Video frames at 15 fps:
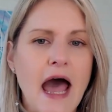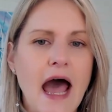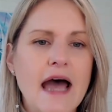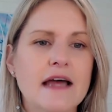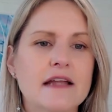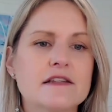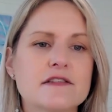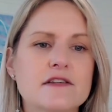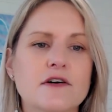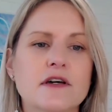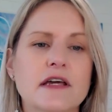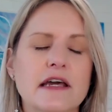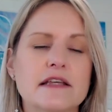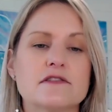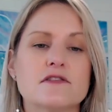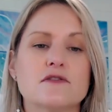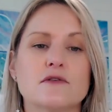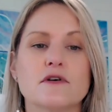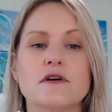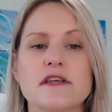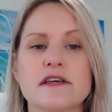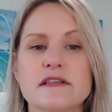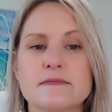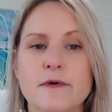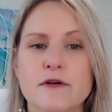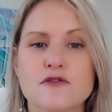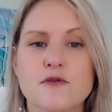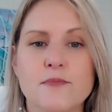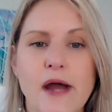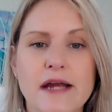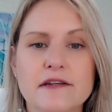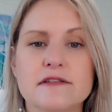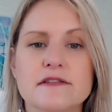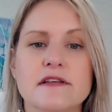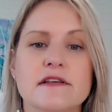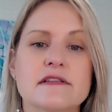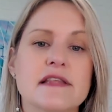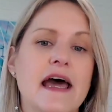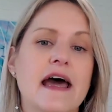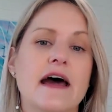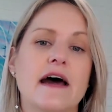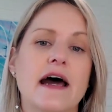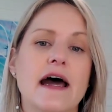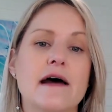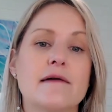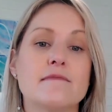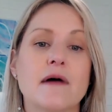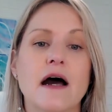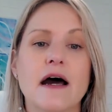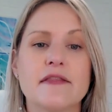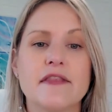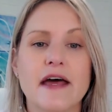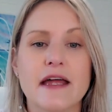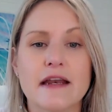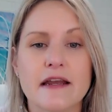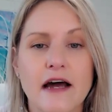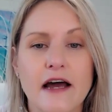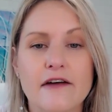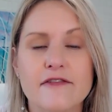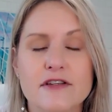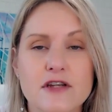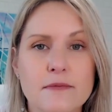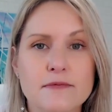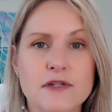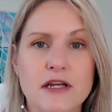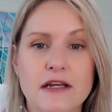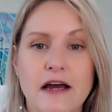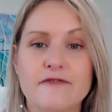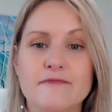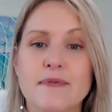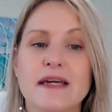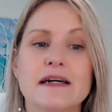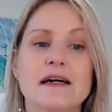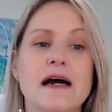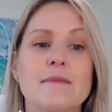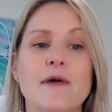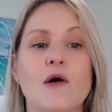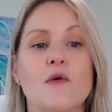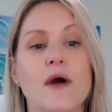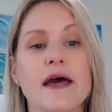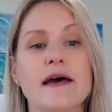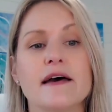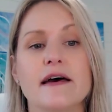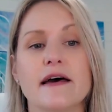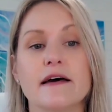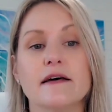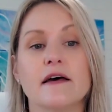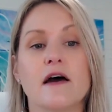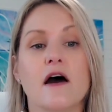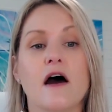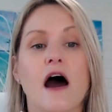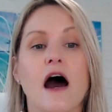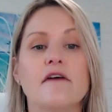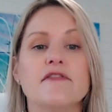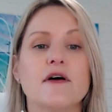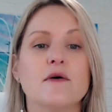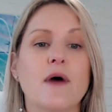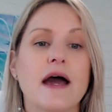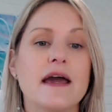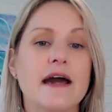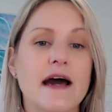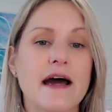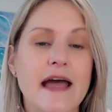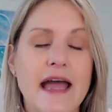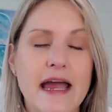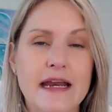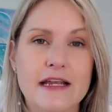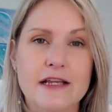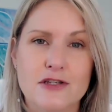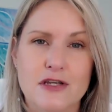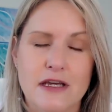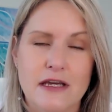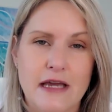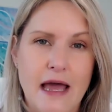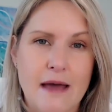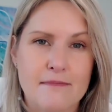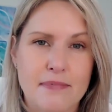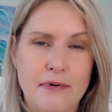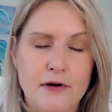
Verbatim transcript: And so it's through the spiritual practices that um, I, that I've adopted. I've become aware of the way our energy and